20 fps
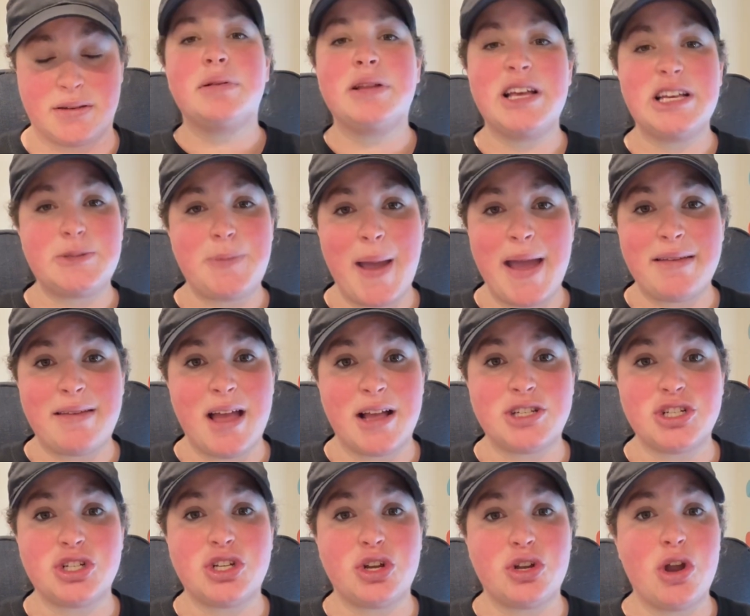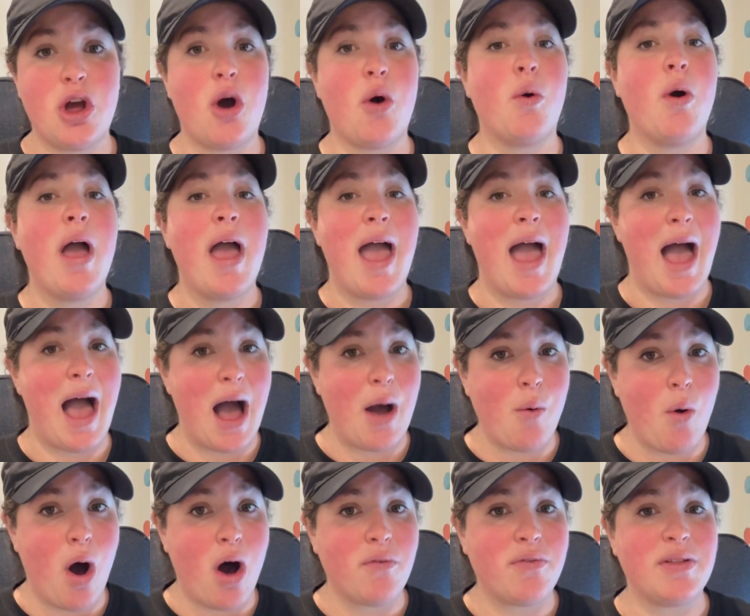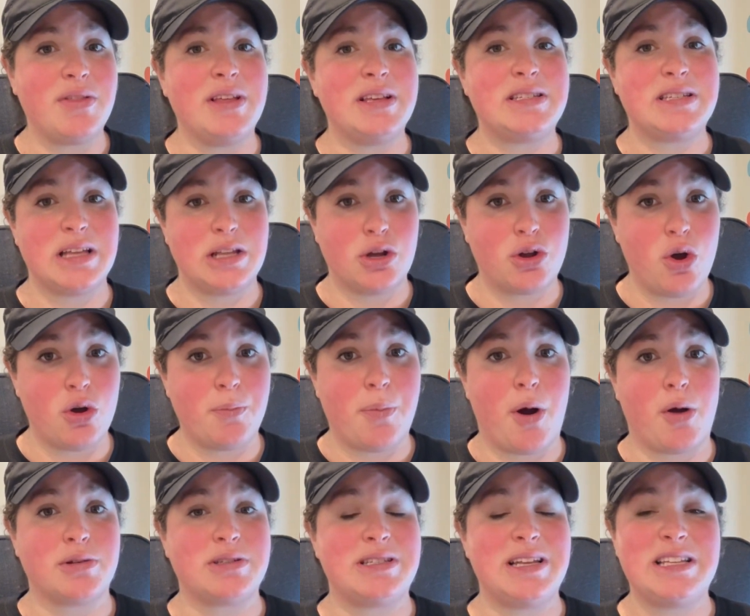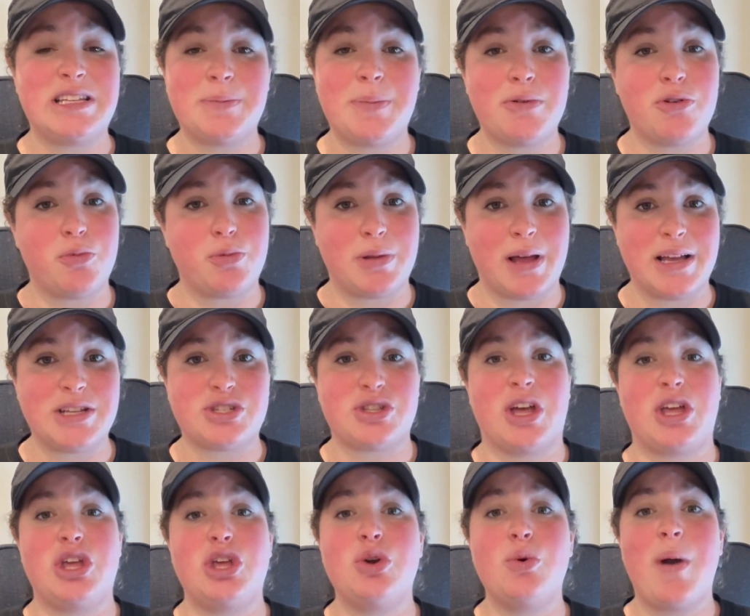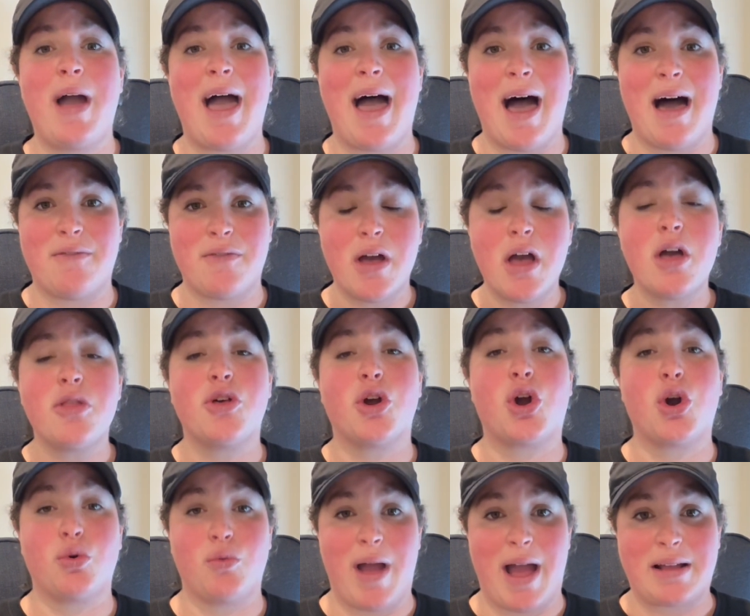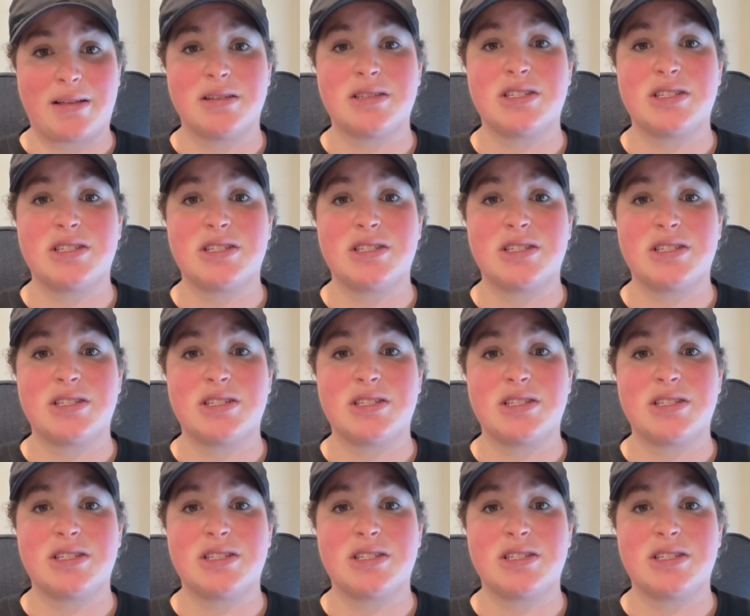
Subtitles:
Please pay attention to note how often these silicone parts need to be replaced so that you have the correct